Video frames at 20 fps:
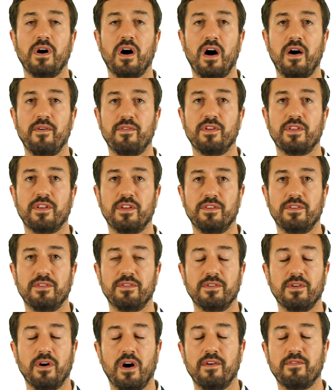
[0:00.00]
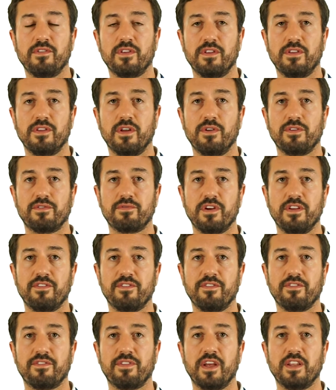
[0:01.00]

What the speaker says: other than those reasons,